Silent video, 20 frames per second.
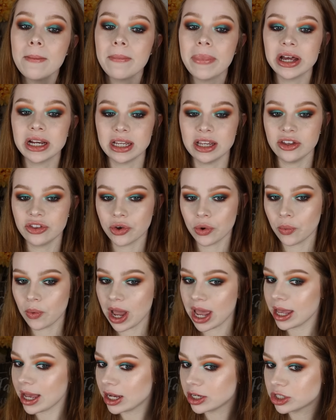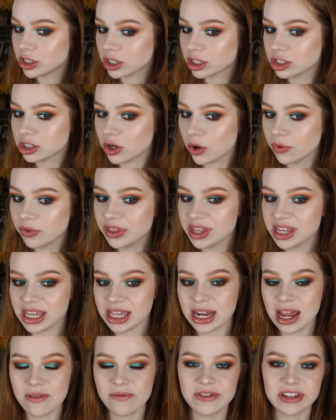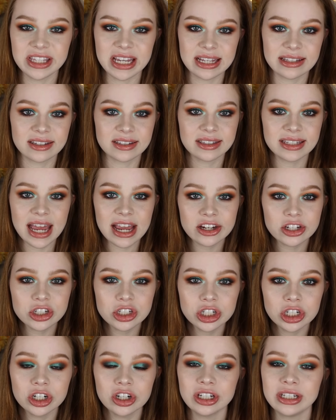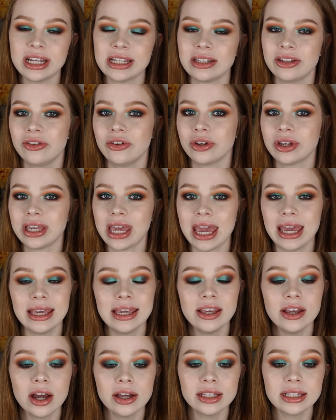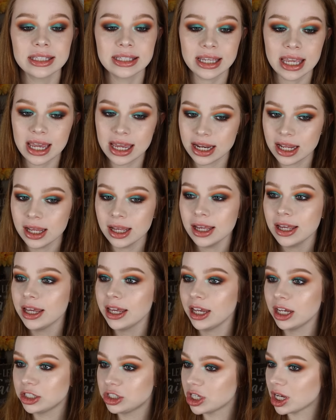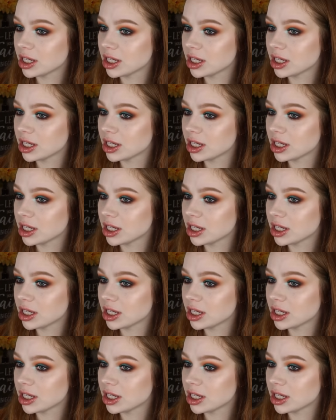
but either way I just don't think it emphasizes texture it doesn't look cakey on the skin it